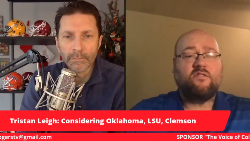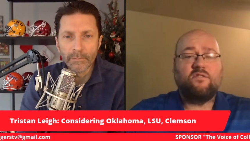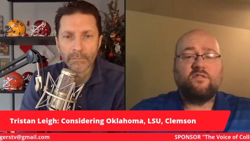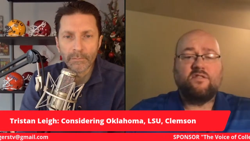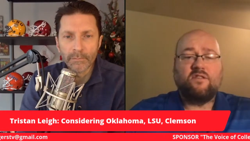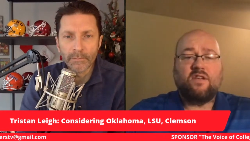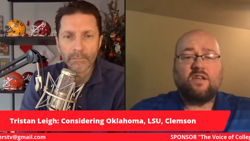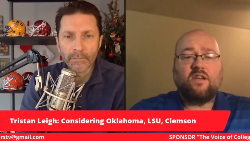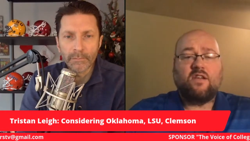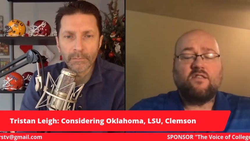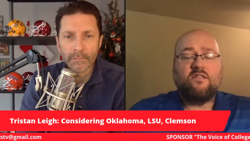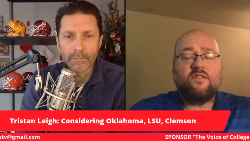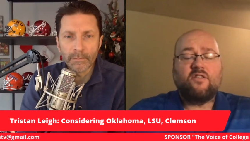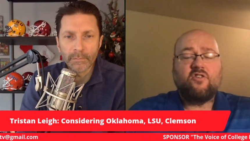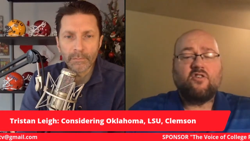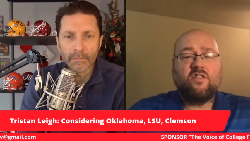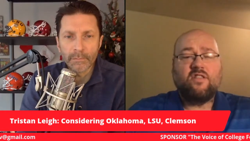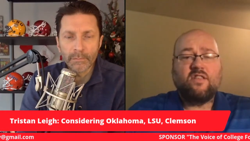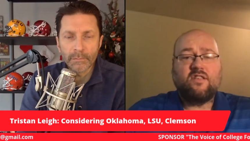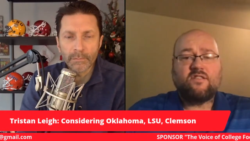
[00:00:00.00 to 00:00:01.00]
Speaker 1: is
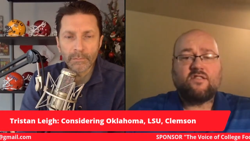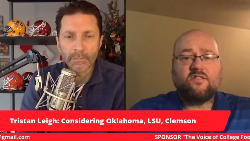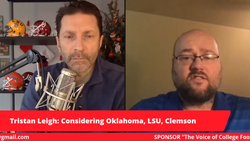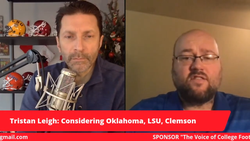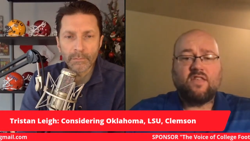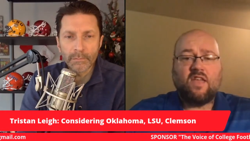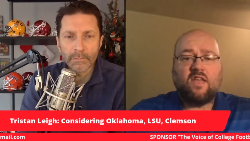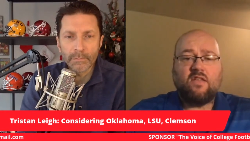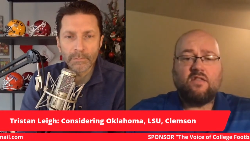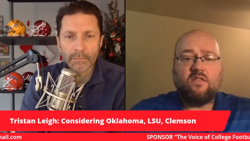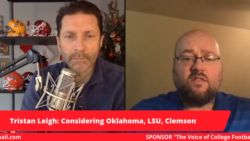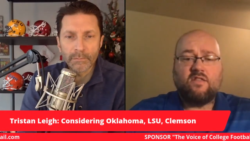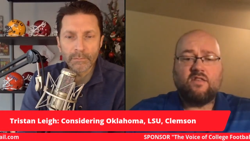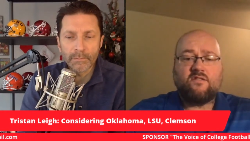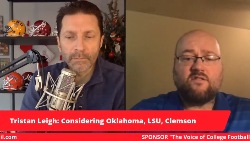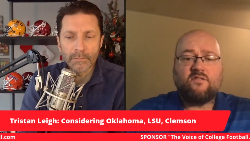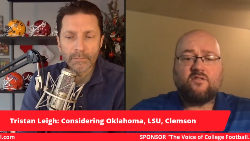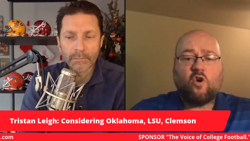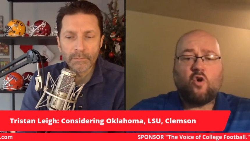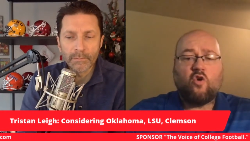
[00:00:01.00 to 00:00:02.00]
considering this is the
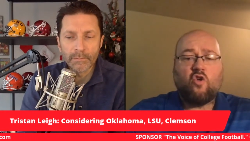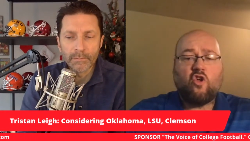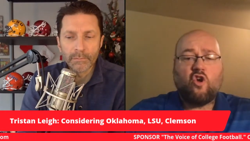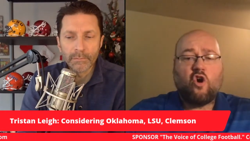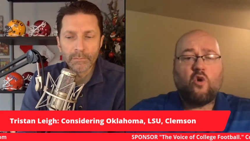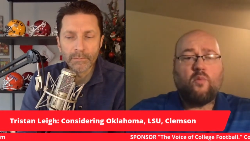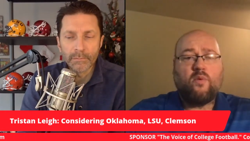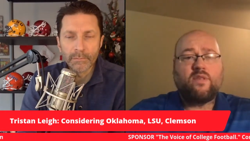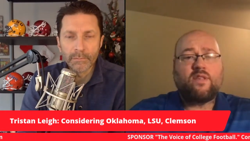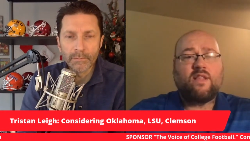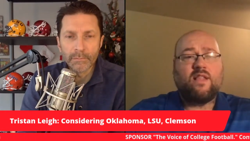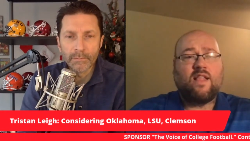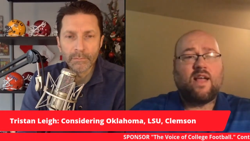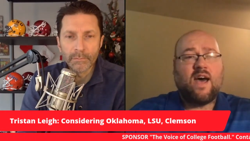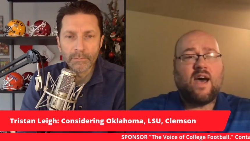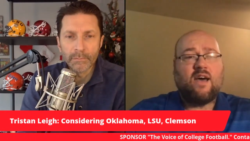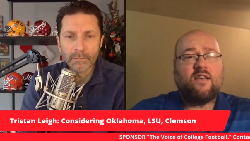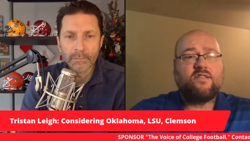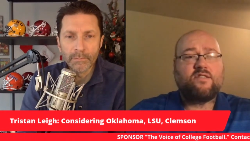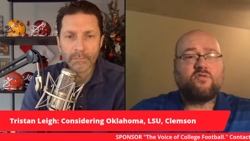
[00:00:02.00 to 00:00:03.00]
this is Oklahoma's
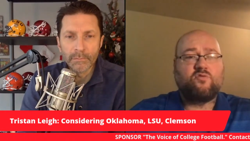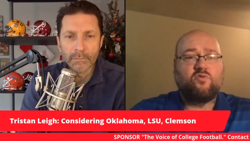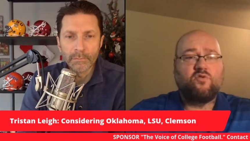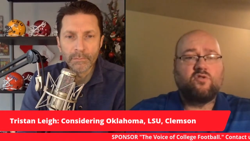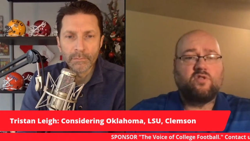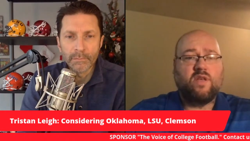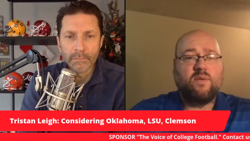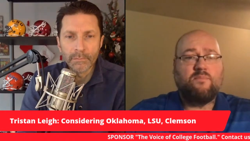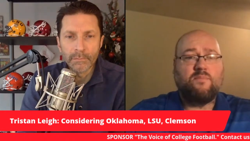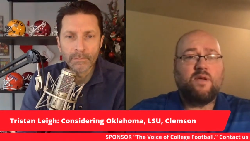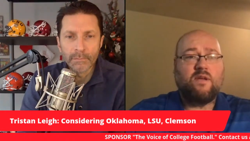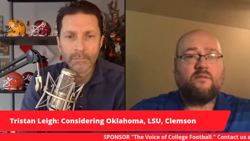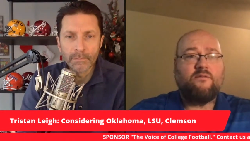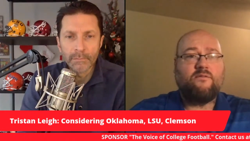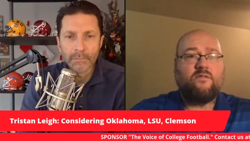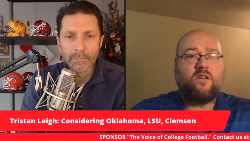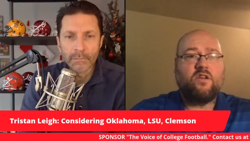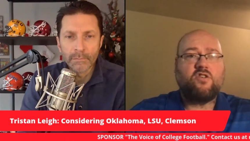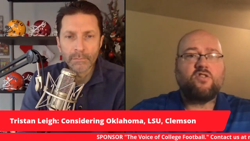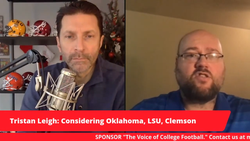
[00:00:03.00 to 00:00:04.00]
last really big
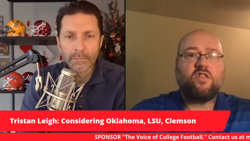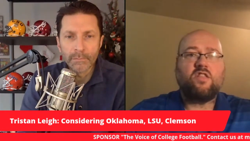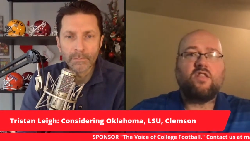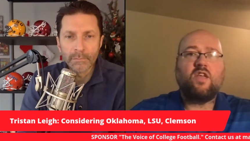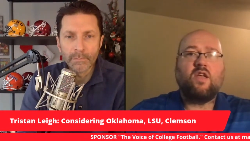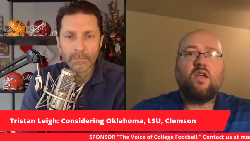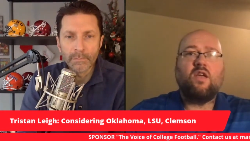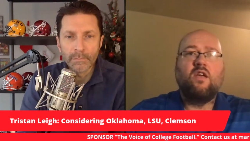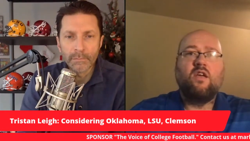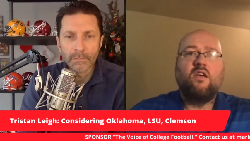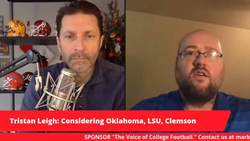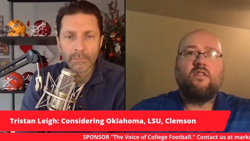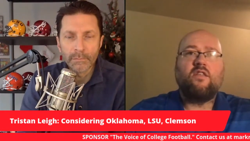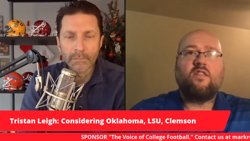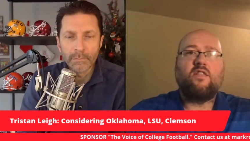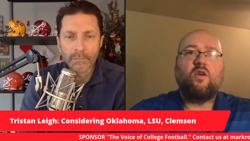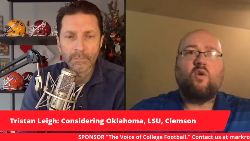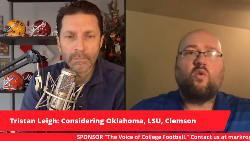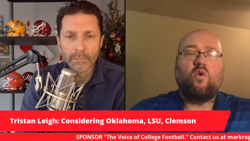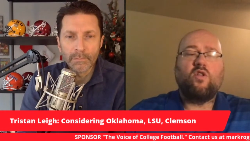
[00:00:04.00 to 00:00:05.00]
fish that they
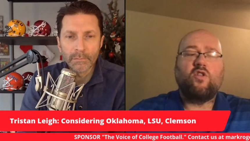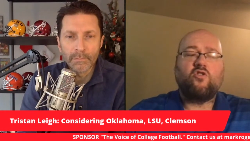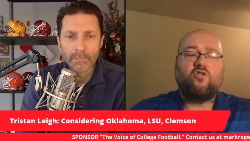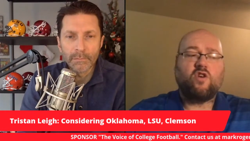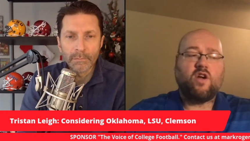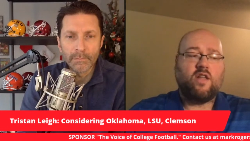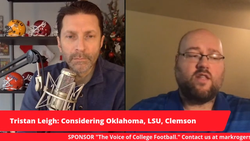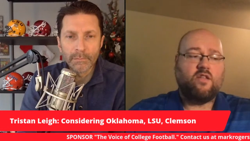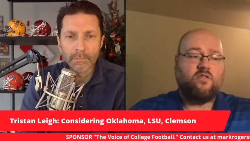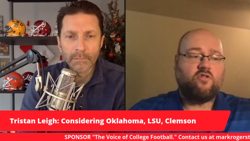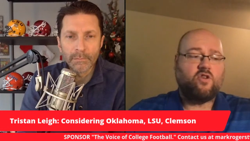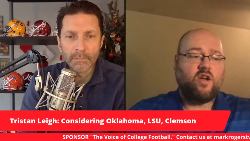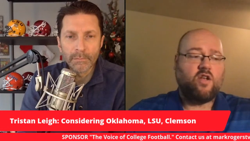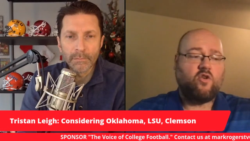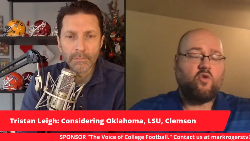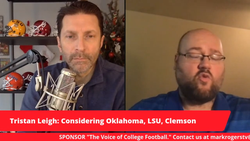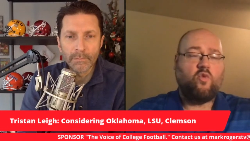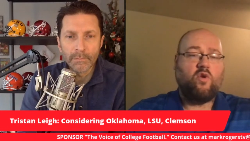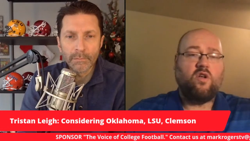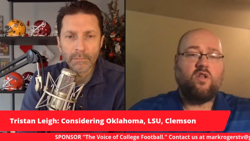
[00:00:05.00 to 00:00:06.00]
that they want to try to
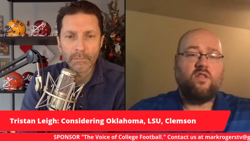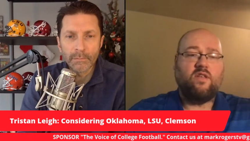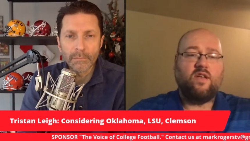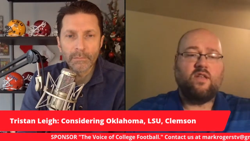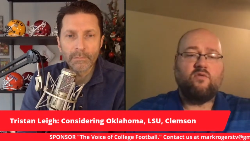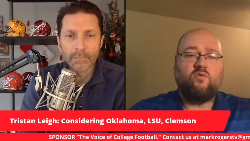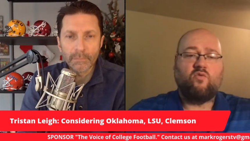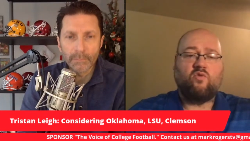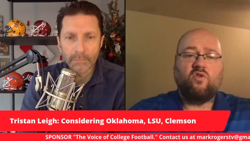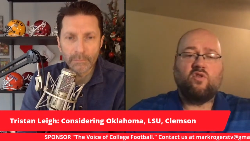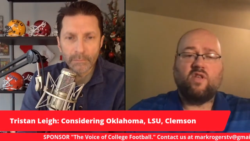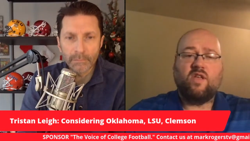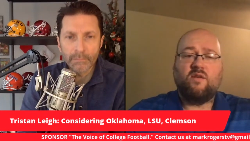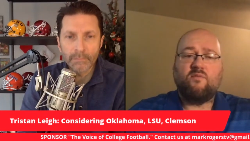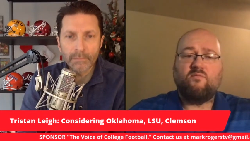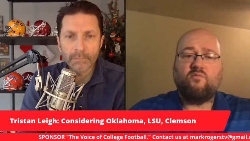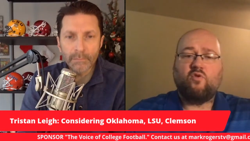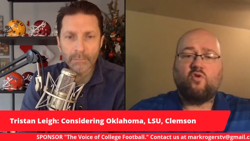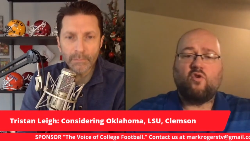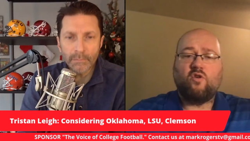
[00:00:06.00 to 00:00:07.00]
try to reel in. Really
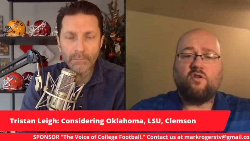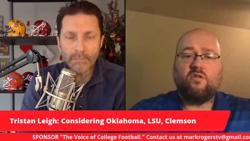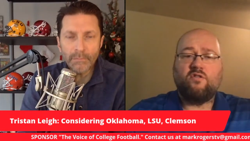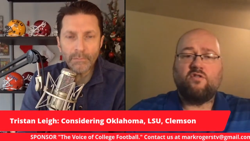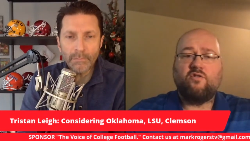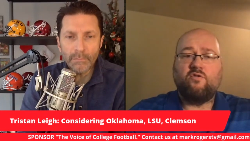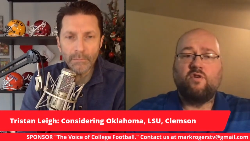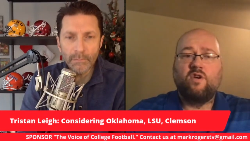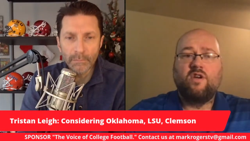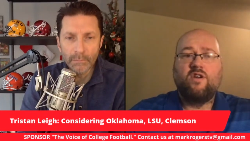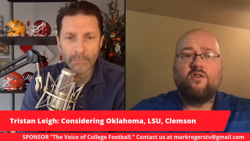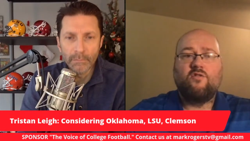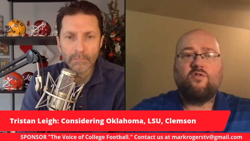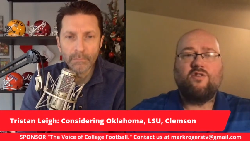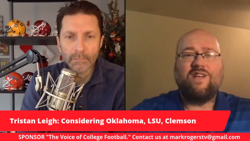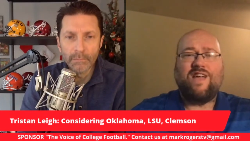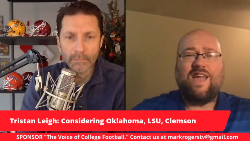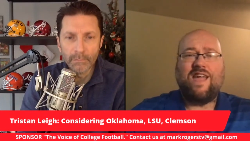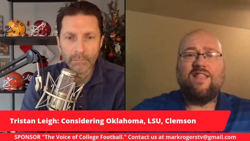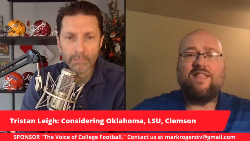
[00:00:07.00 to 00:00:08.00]
important to
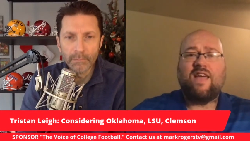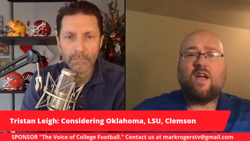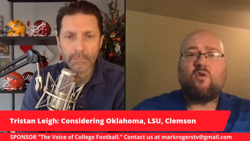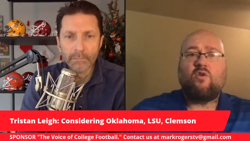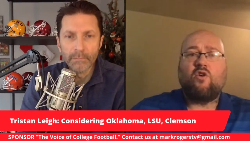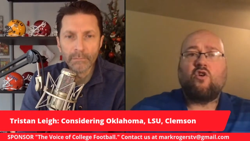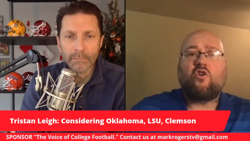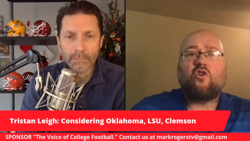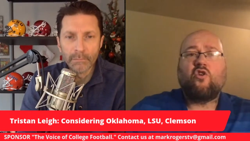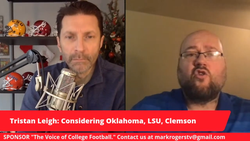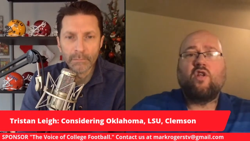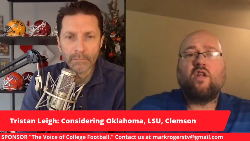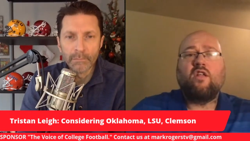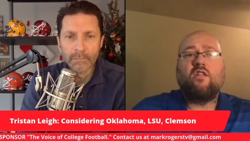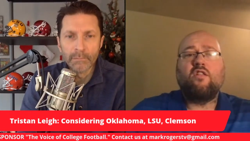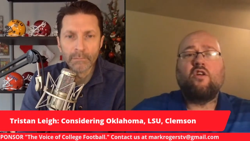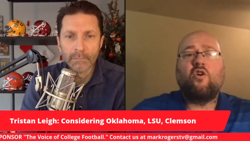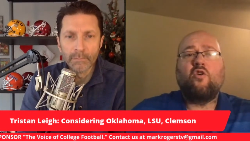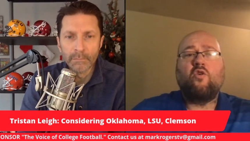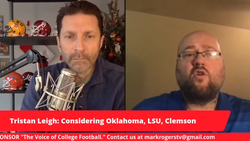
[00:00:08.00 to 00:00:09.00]
in that
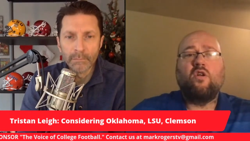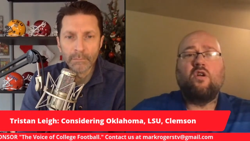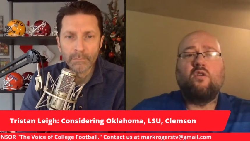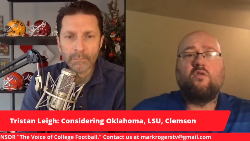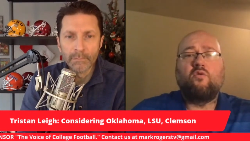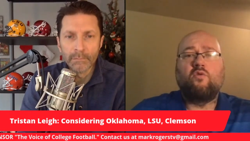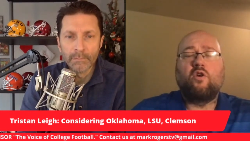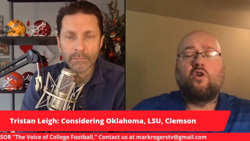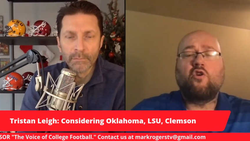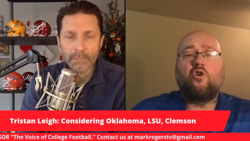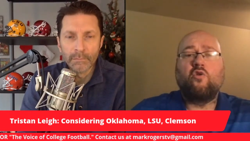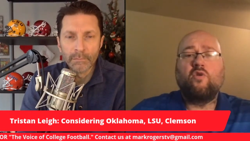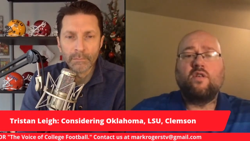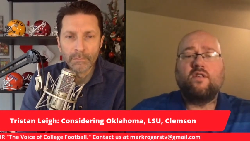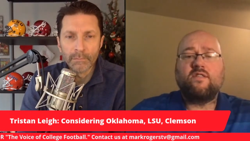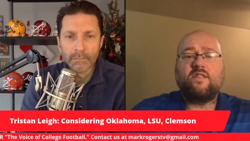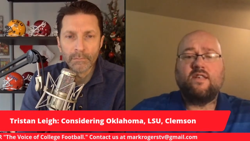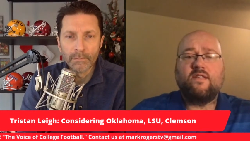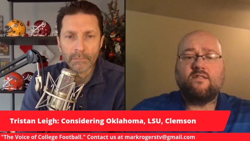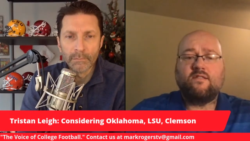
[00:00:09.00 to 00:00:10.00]
recruiting note
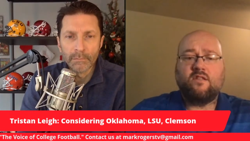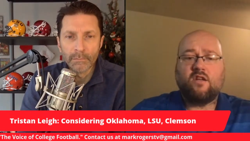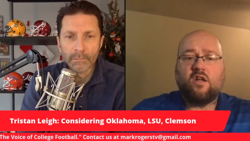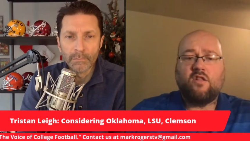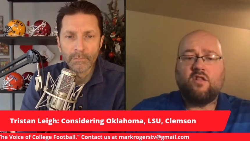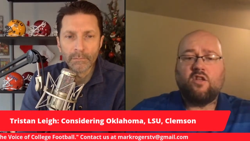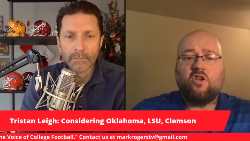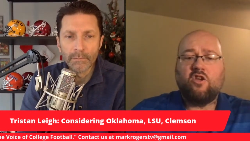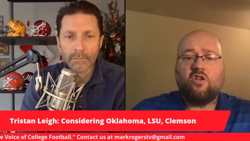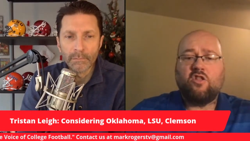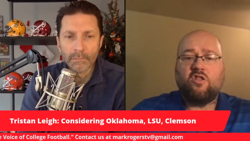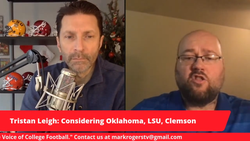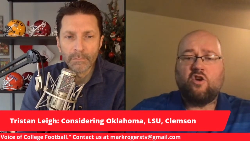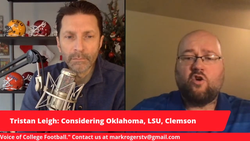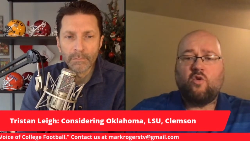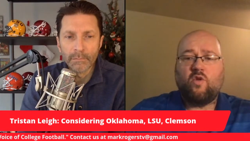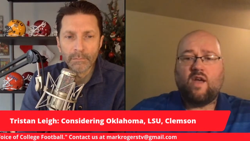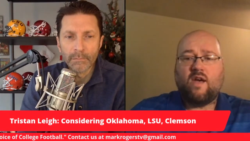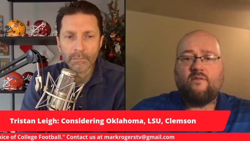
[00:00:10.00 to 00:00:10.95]
recruiting season on a good note